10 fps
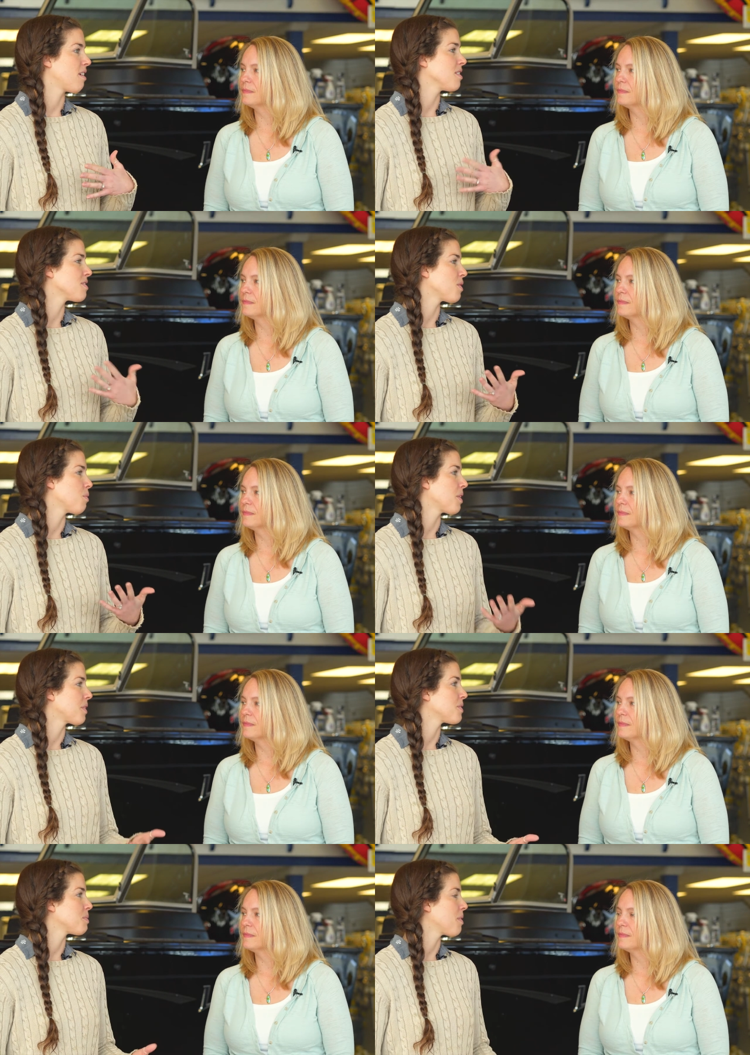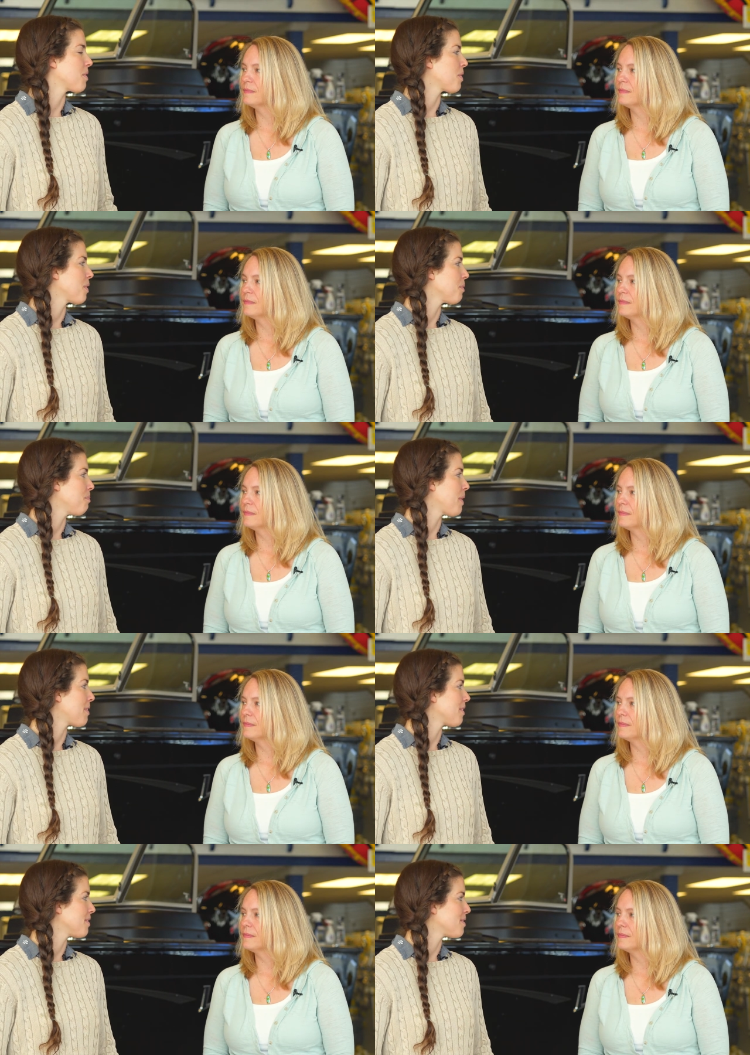Speaker 1: also what are some other
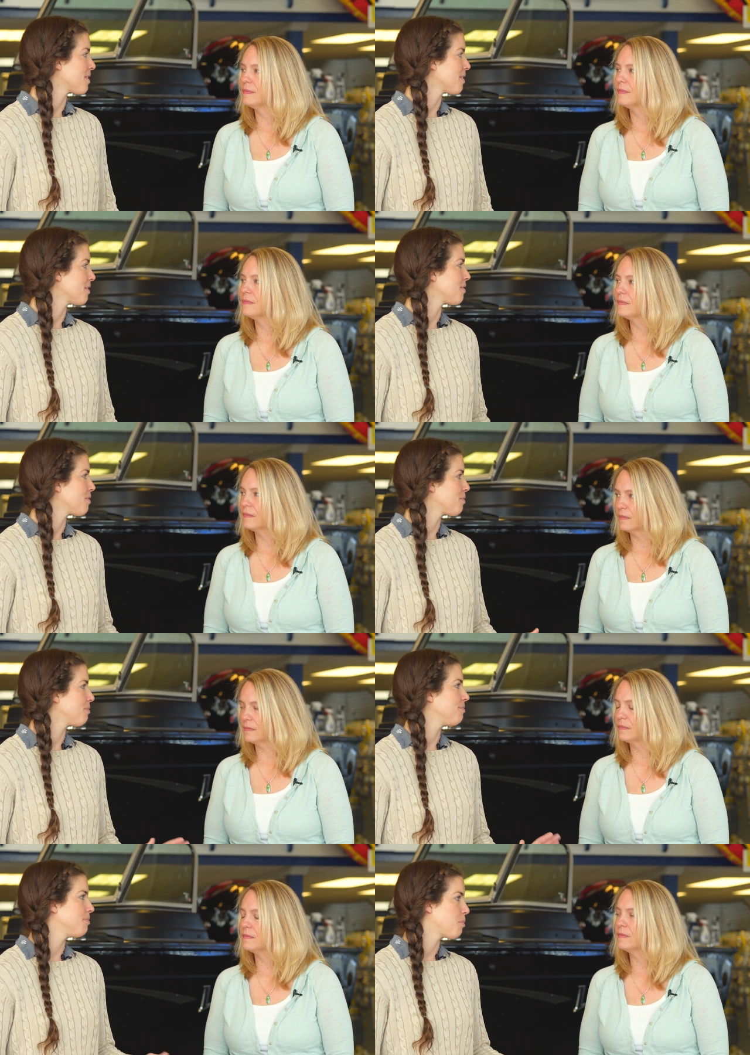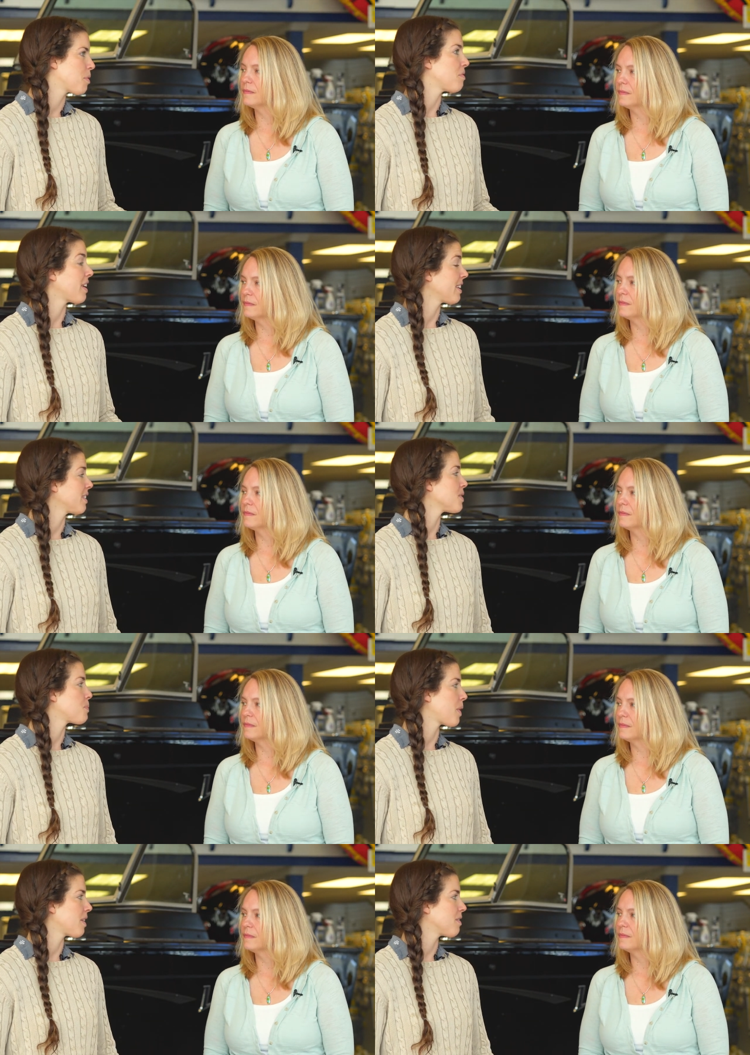methods of preventing the
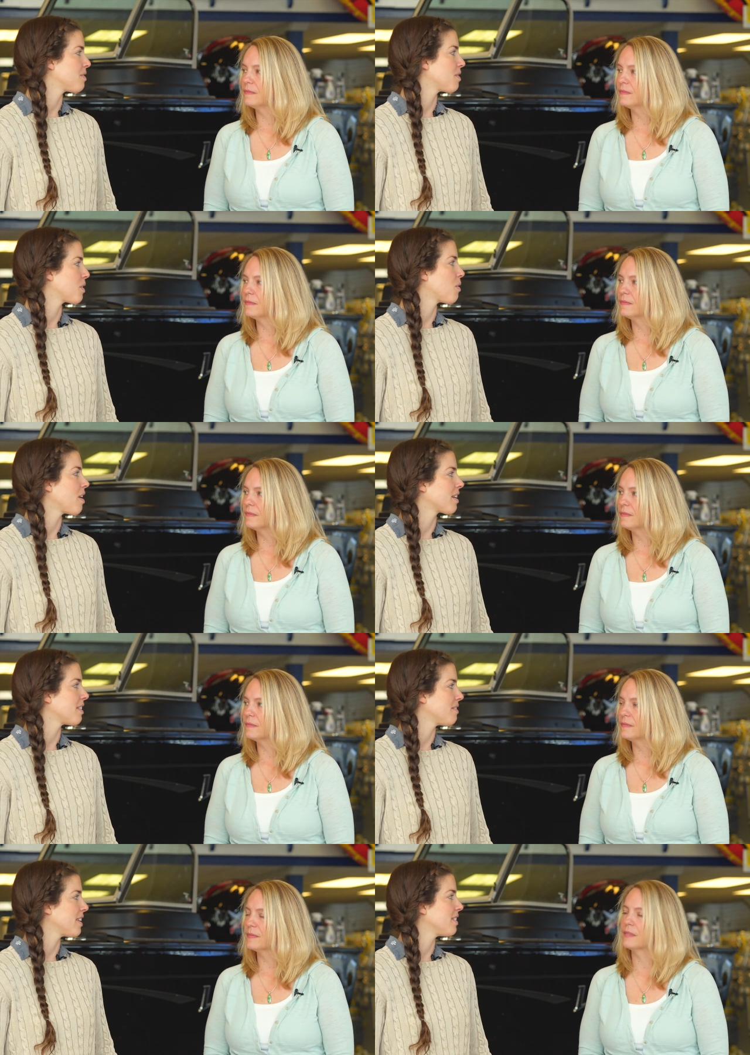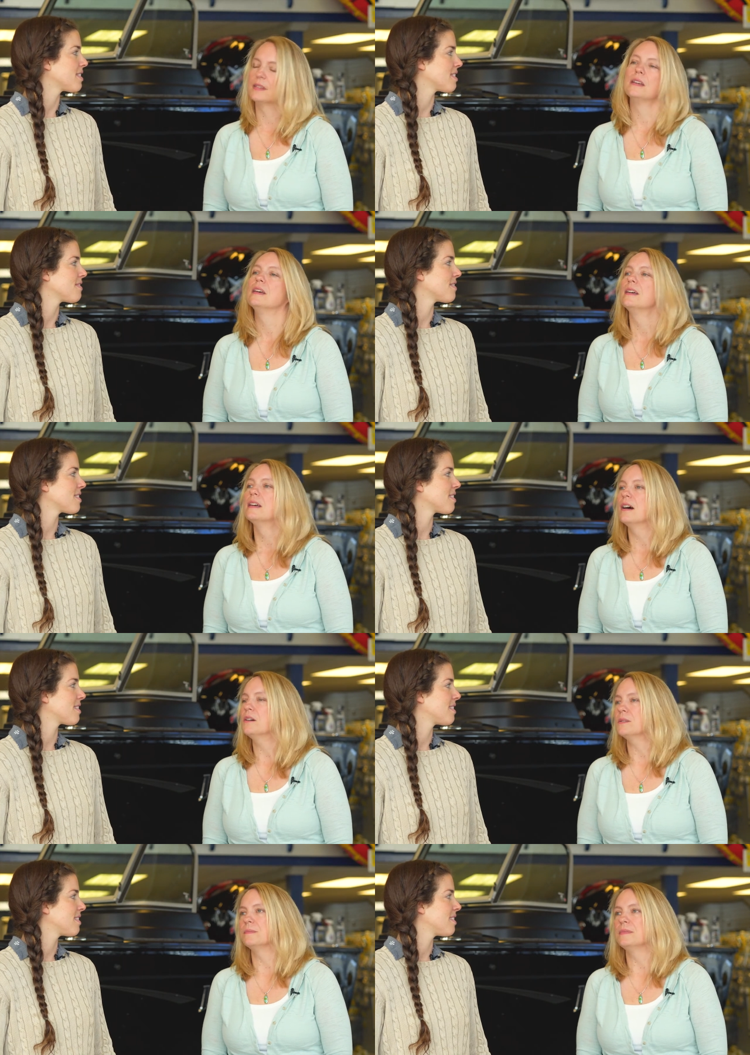spread of aquatic invasives?
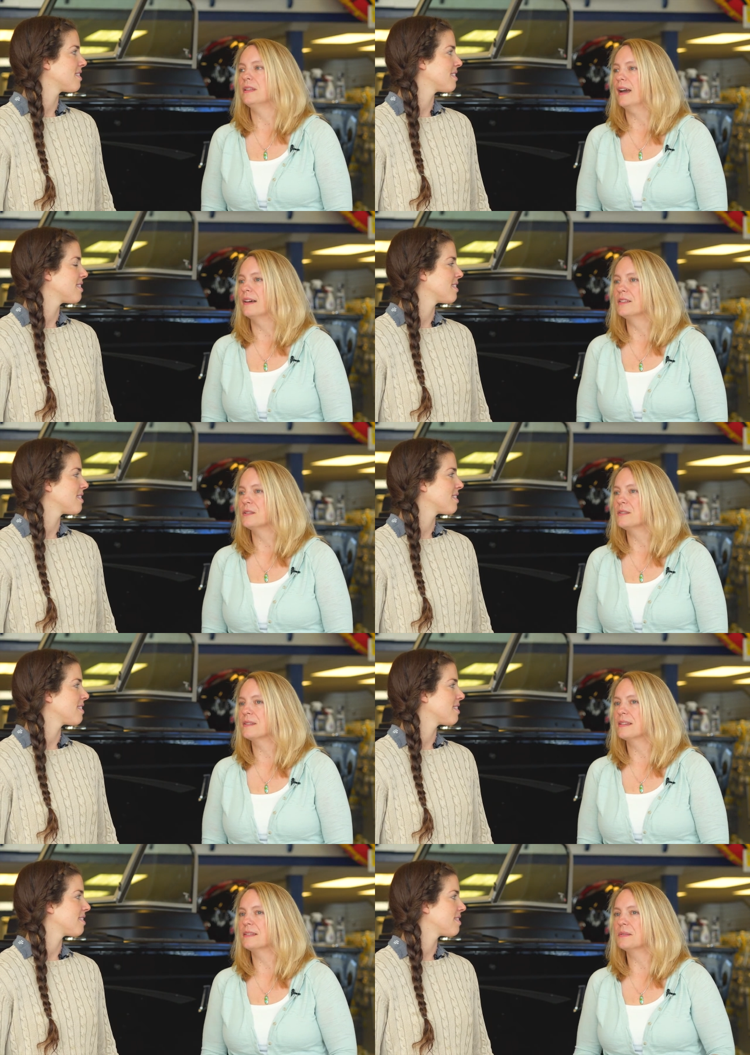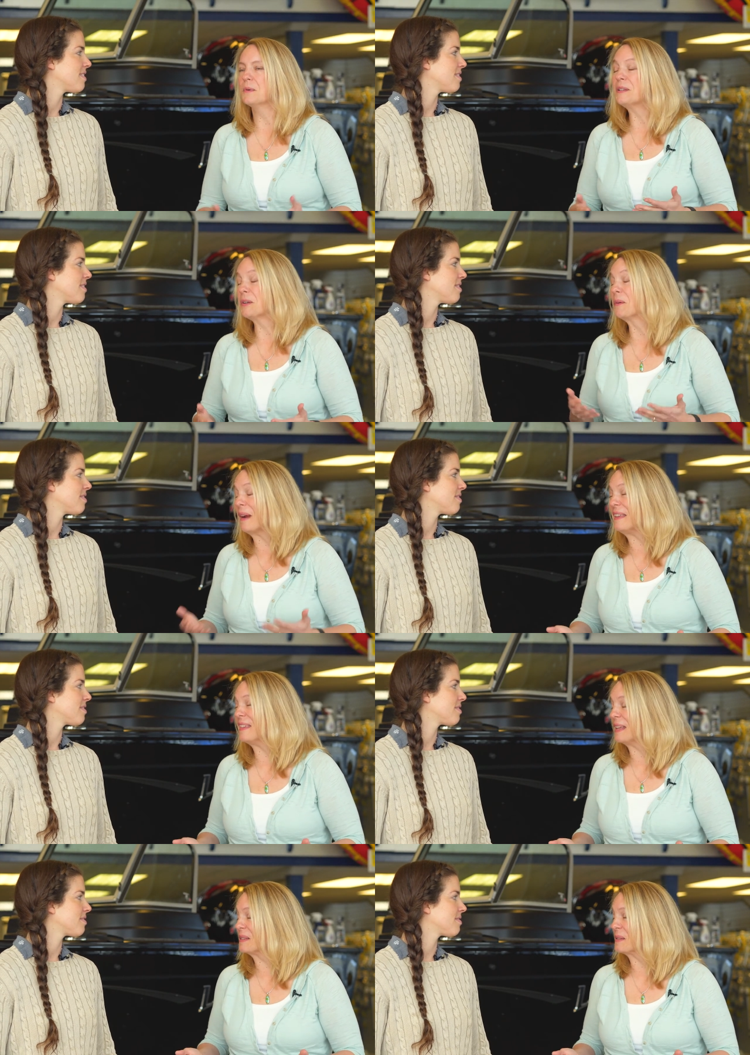
Speaker 2: Oh, yeah, there's one of the great
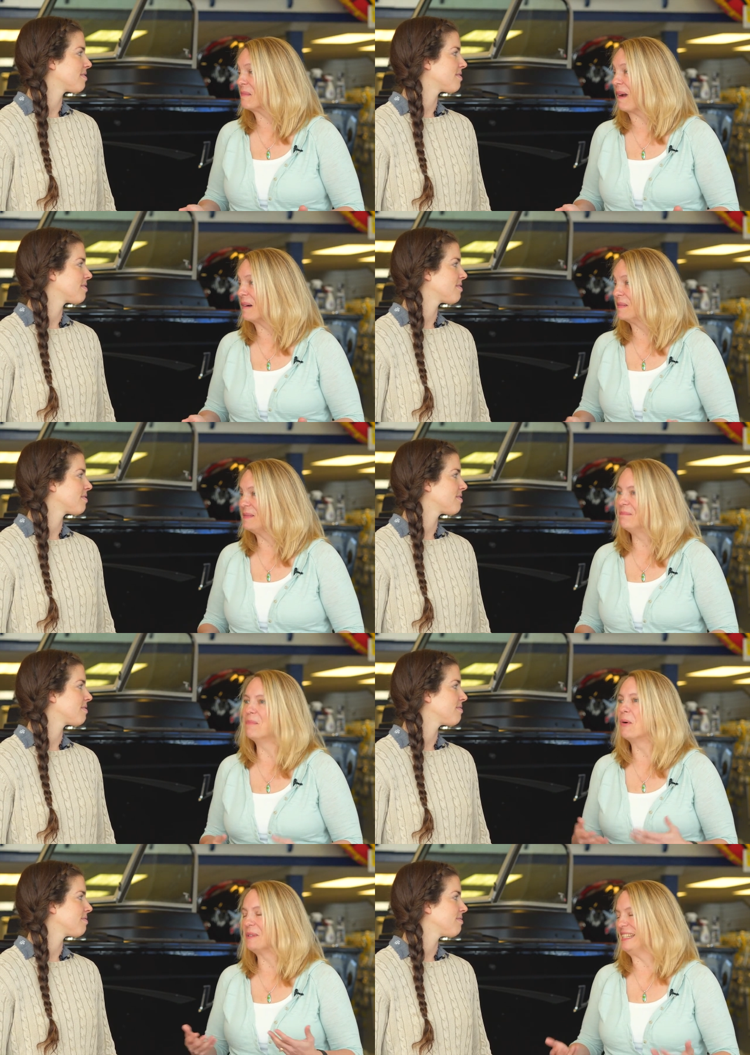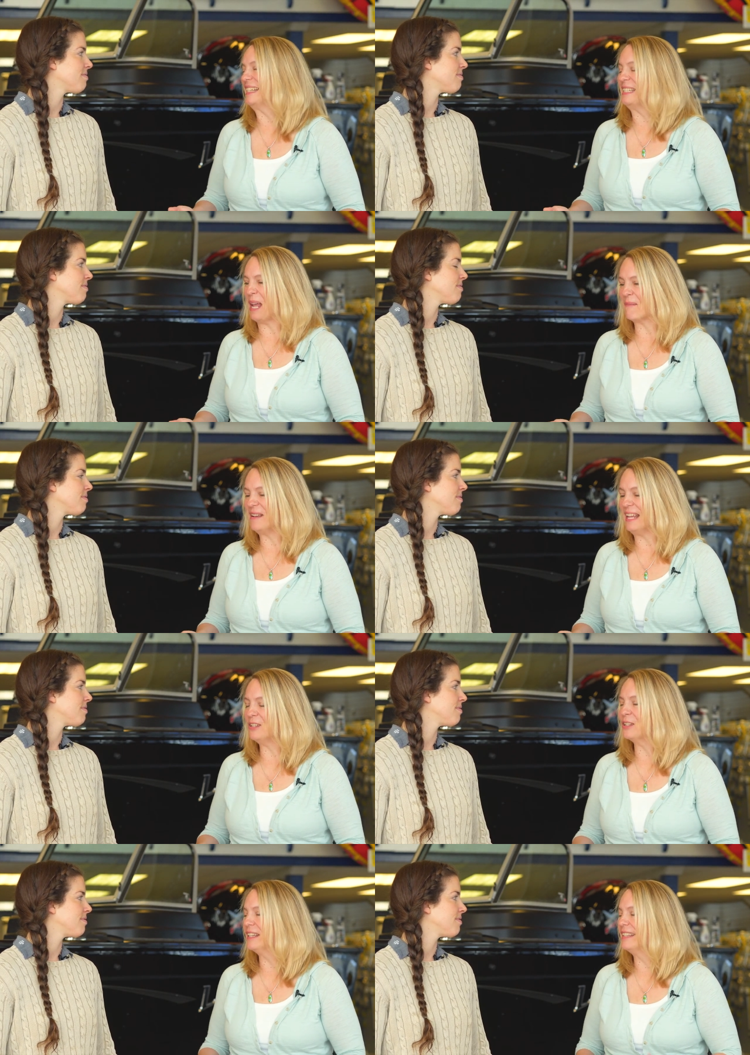things about boat
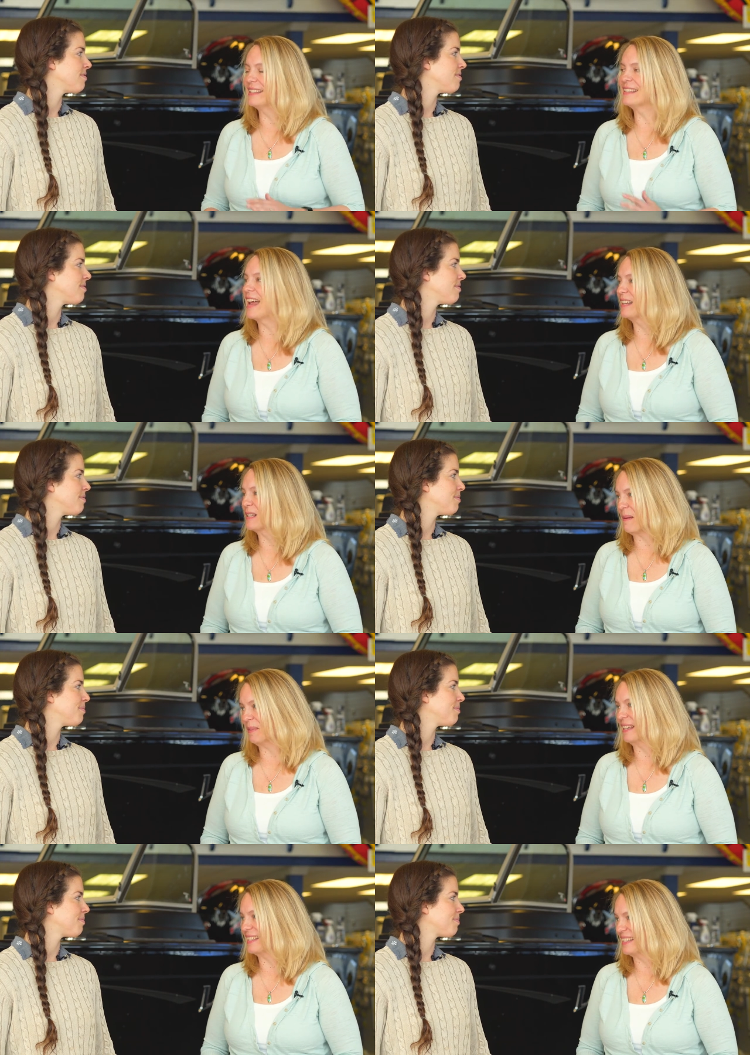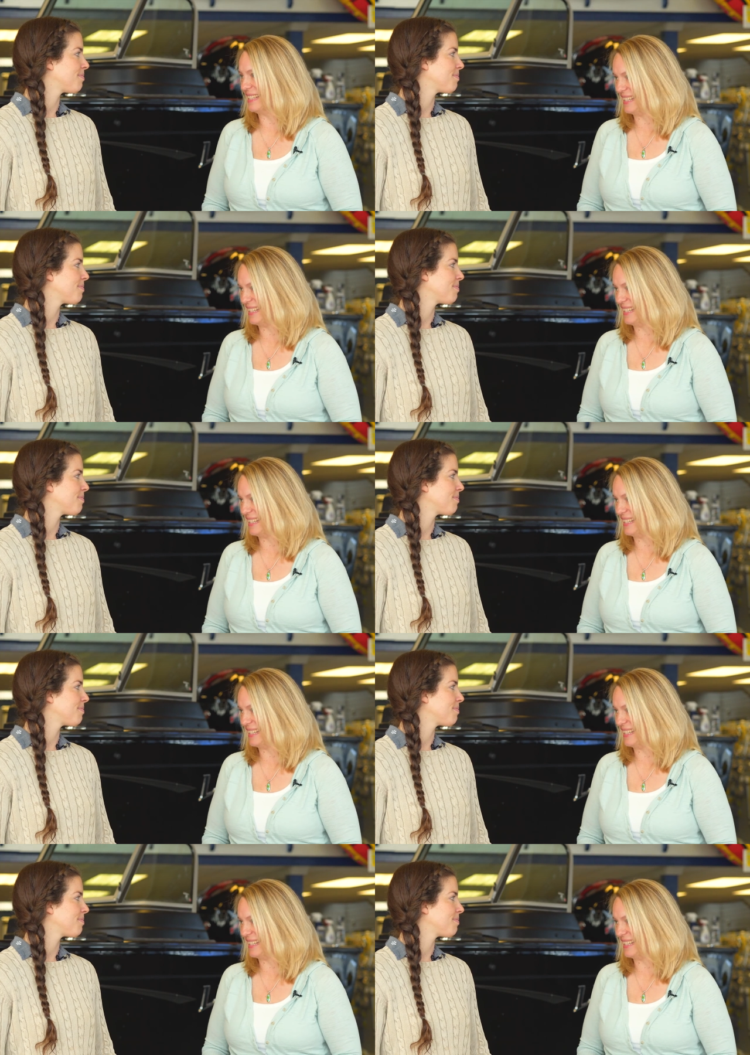decontamination is it's not as complex as it